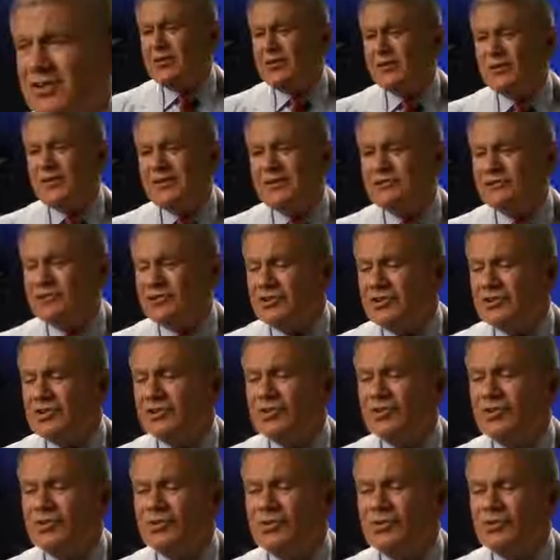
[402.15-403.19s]
You have just
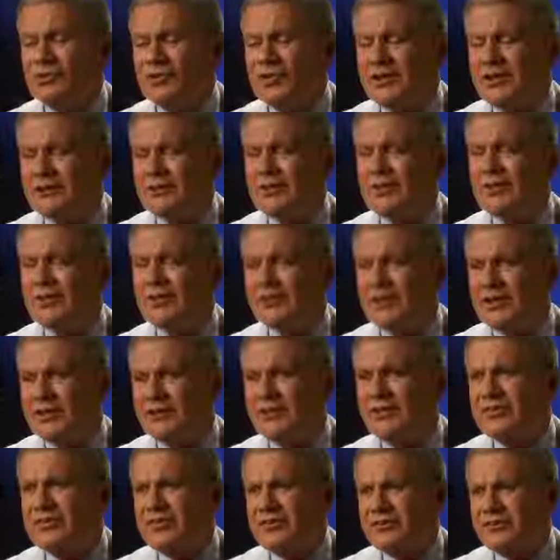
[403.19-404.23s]
incredible
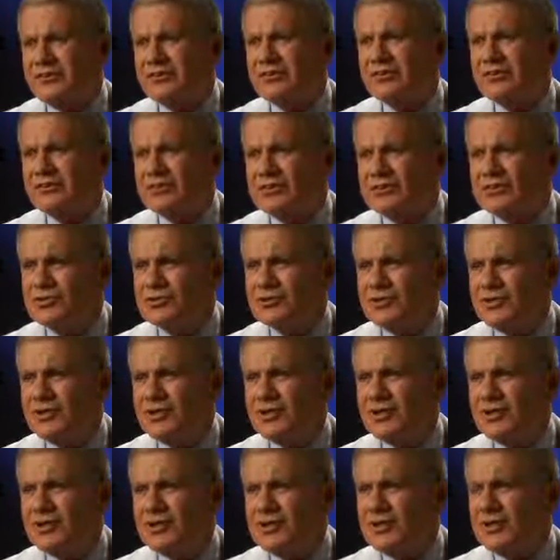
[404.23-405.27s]
state-of-the-art
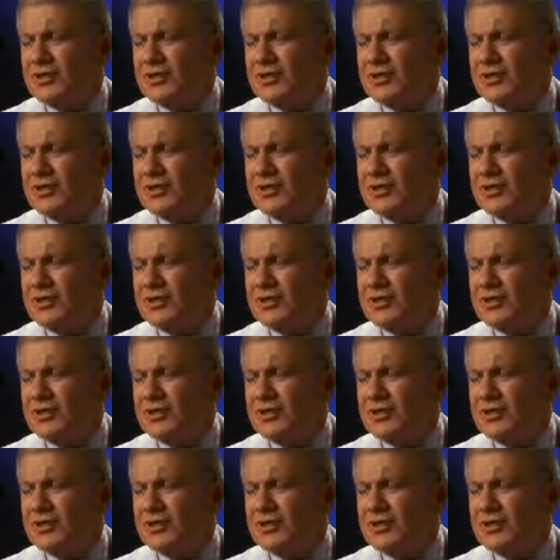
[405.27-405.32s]
surgery